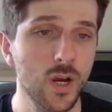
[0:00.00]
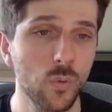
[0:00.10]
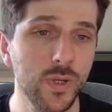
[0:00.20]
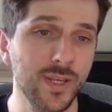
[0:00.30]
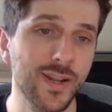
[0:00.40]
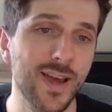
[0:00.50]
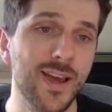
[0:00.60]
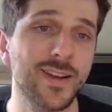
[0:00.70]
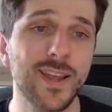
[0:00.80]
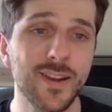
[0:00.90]
We can
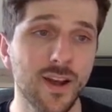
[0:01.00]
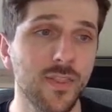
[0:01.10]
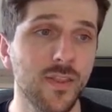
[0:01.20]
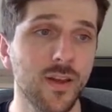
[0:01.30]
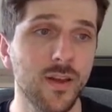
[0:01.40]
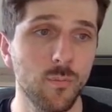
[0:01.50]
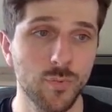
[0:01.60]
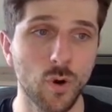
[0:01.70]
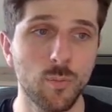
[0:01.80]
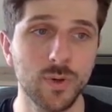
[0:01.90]
add another
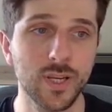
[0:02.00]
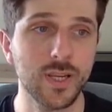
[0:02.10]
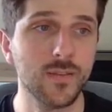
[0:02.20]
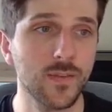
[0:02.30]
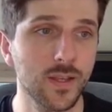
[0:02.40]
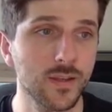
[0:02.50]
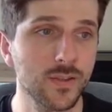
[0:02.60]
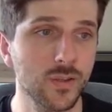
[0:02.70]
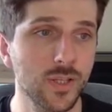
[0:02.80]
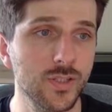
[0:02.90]
property in there.
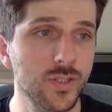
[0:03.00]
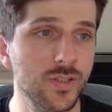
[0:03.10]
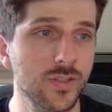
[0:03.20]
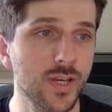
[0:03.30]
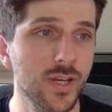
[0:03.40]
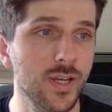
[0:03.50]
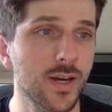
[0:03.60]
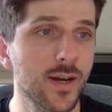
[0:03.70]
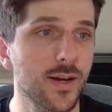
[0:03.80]
So let's just say,